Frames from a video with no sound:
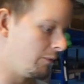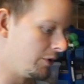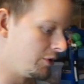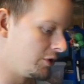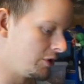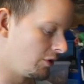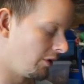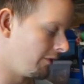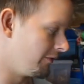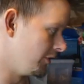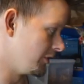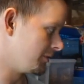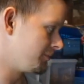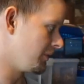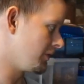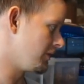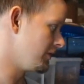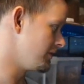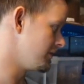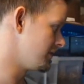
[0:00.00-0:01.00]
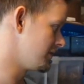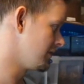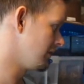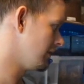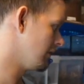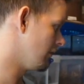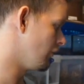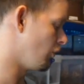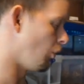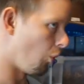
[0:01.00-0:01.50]
is obvious because
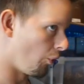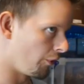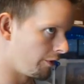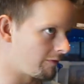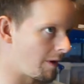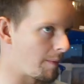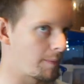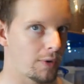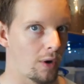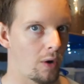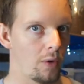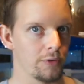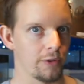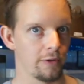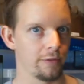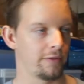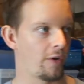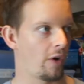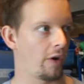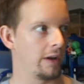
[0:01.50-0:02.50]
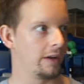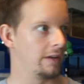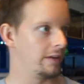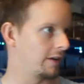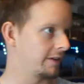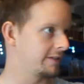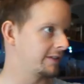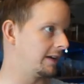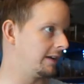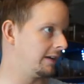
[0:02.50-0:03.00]
all the reptiles are fine.
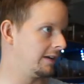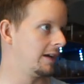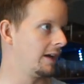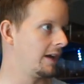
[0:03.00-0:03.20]
Like I say,